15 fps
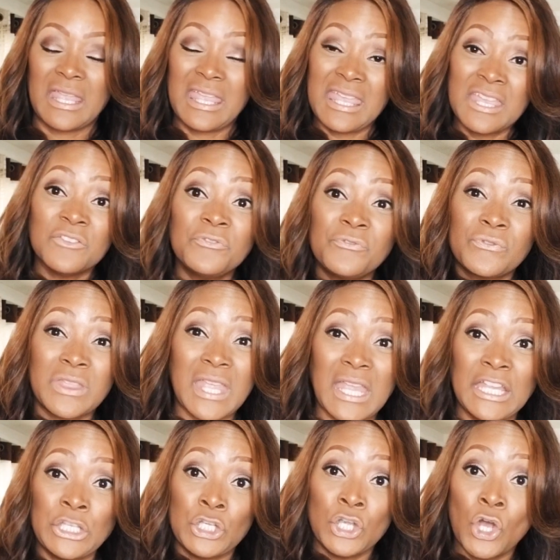If
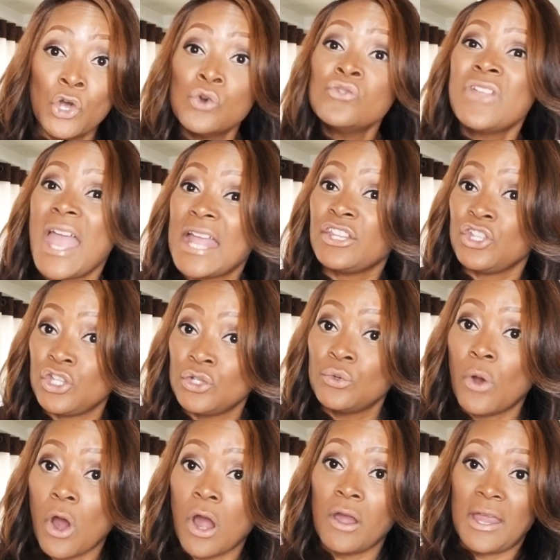they know that
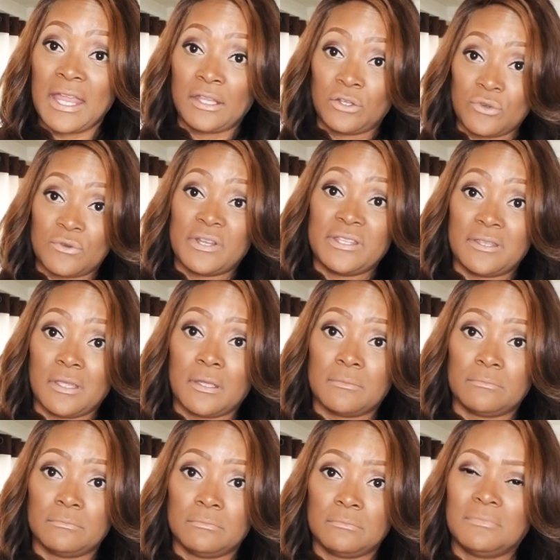you are ignoring
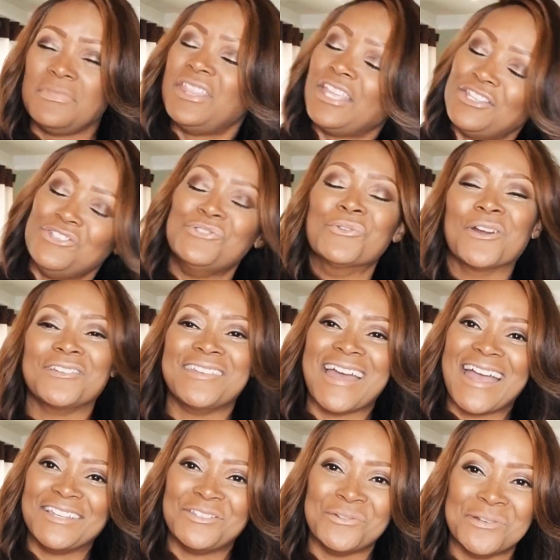them, then you are
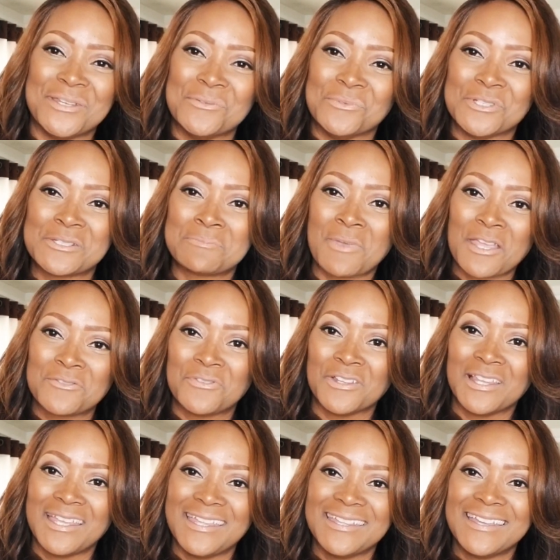not doing it
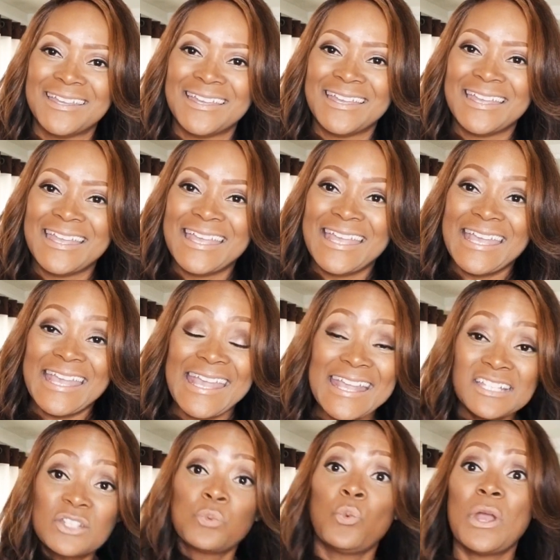respectfully.
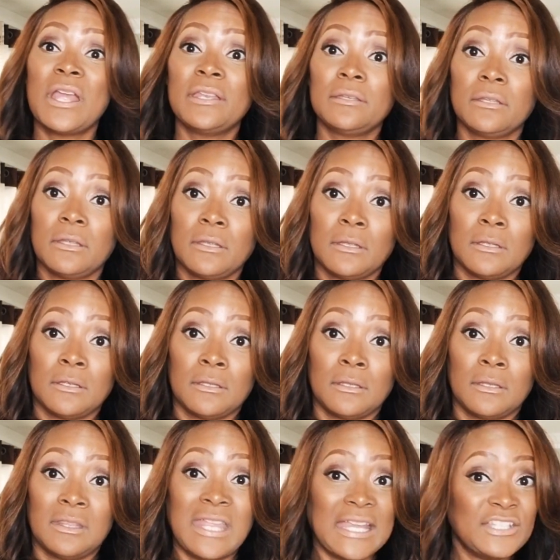It's when
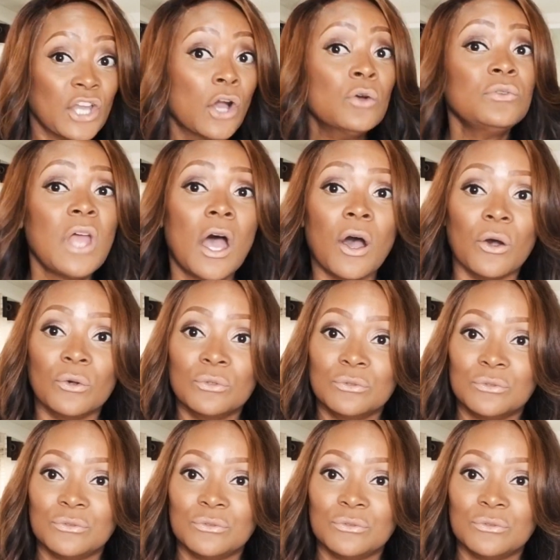they don't know